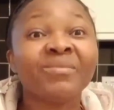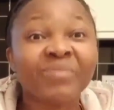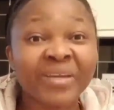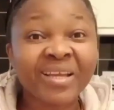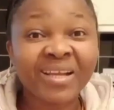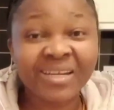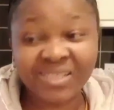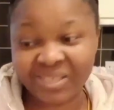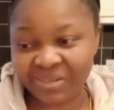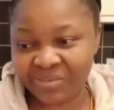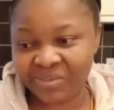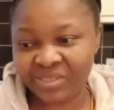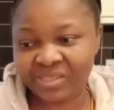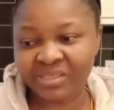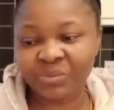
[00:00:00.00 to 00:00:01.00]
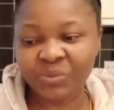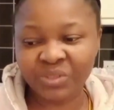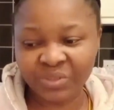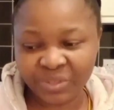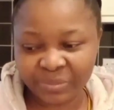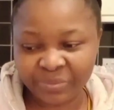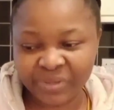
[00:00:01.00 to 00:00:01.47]
fingers crossed he
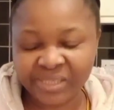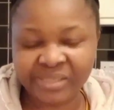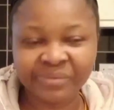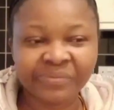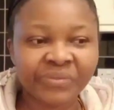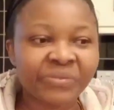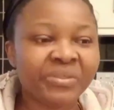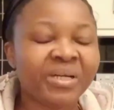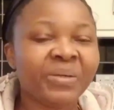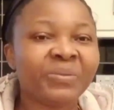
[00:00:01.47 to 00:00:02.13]
would not bring the food